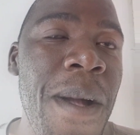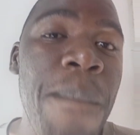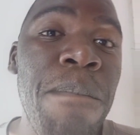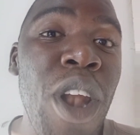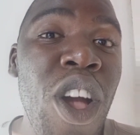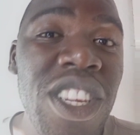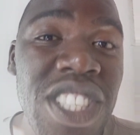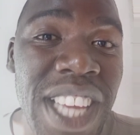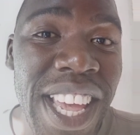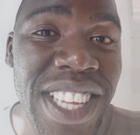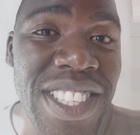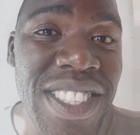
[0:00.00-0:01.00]

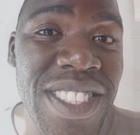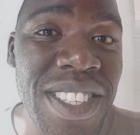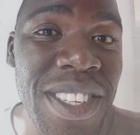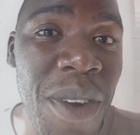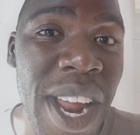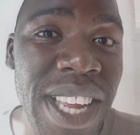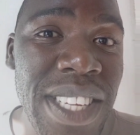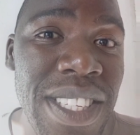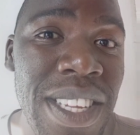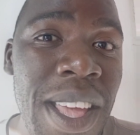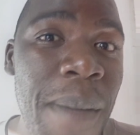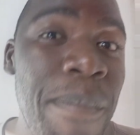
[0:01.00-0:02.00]
blockchains, right?
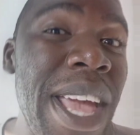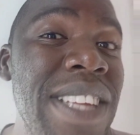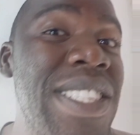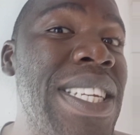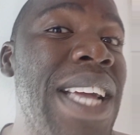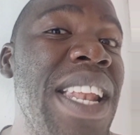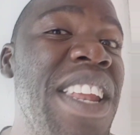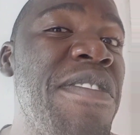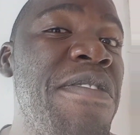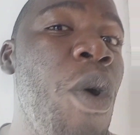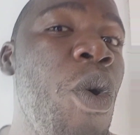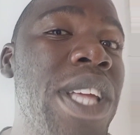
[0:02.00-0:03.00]
Basically
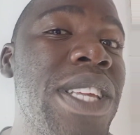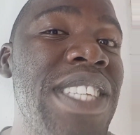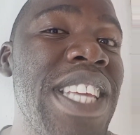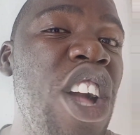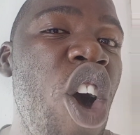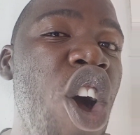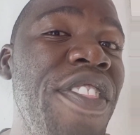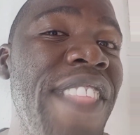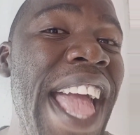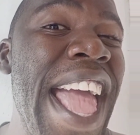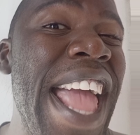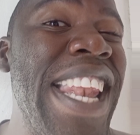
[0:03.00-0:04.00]
focusing on the
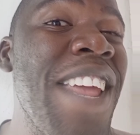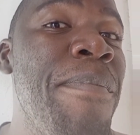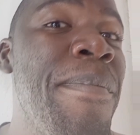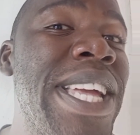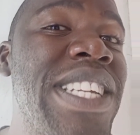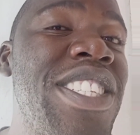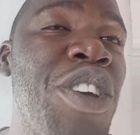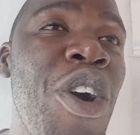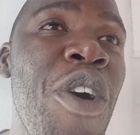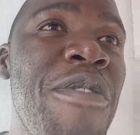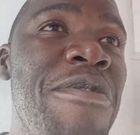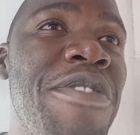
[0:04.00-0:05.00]
element
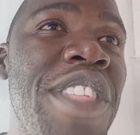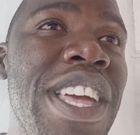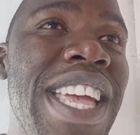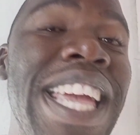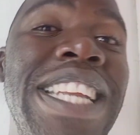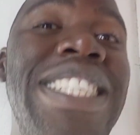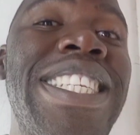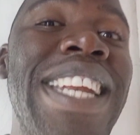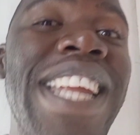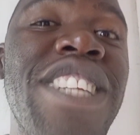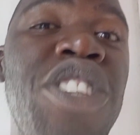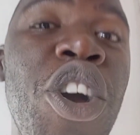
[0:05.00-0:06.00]
of the
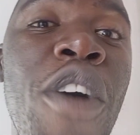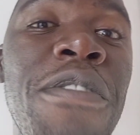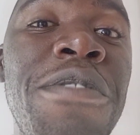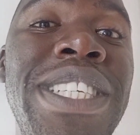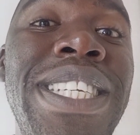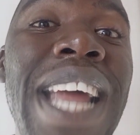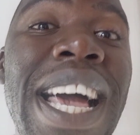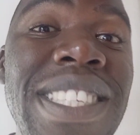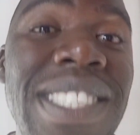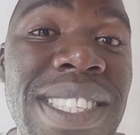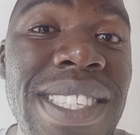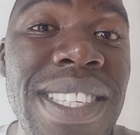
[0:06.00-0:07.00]
Internet of
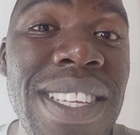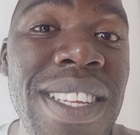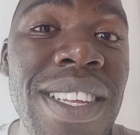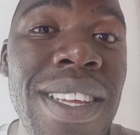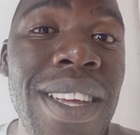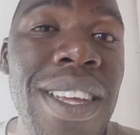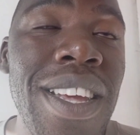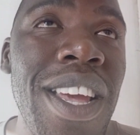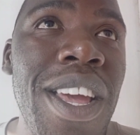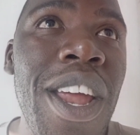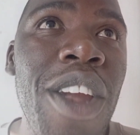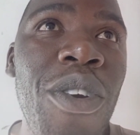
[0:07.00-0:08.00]
Trust,
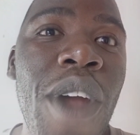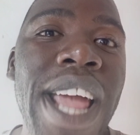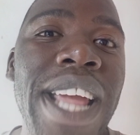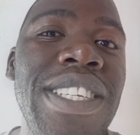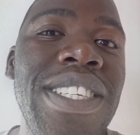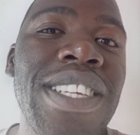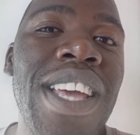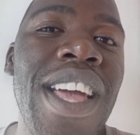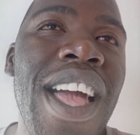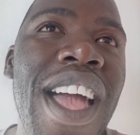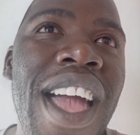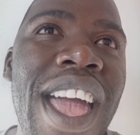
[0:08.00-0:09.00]
right?
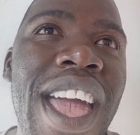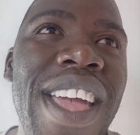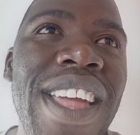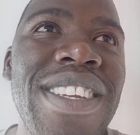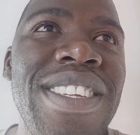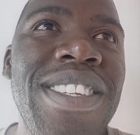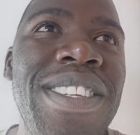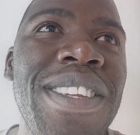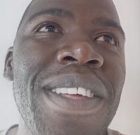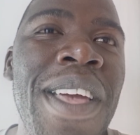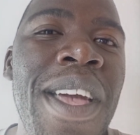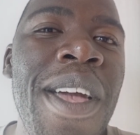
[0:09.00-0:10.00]
And
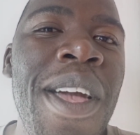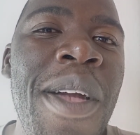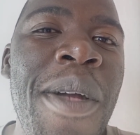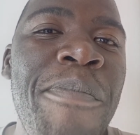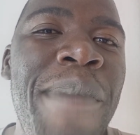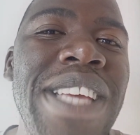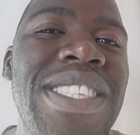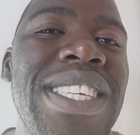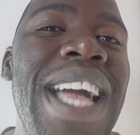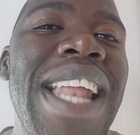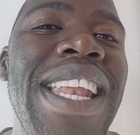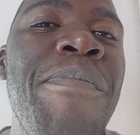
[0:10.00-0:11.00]

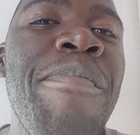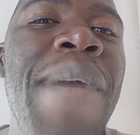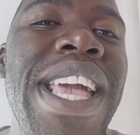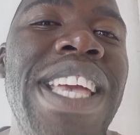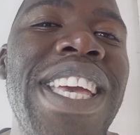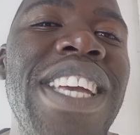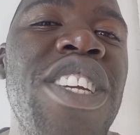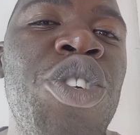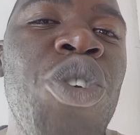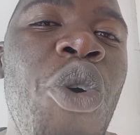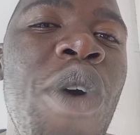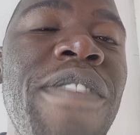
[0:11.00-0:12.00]
basically making
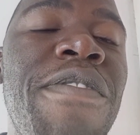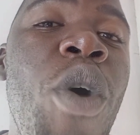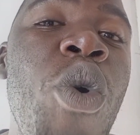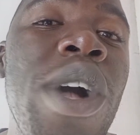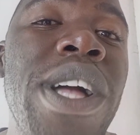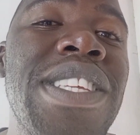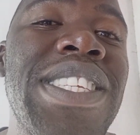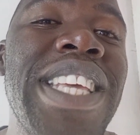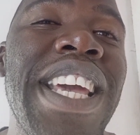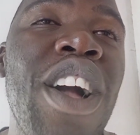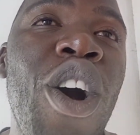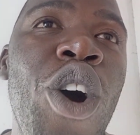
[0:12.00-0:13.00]
sure and
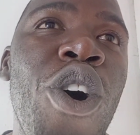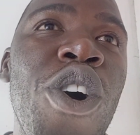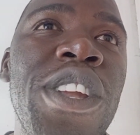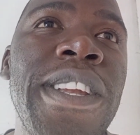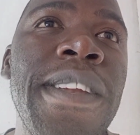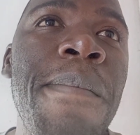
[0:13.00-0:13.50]
focusing on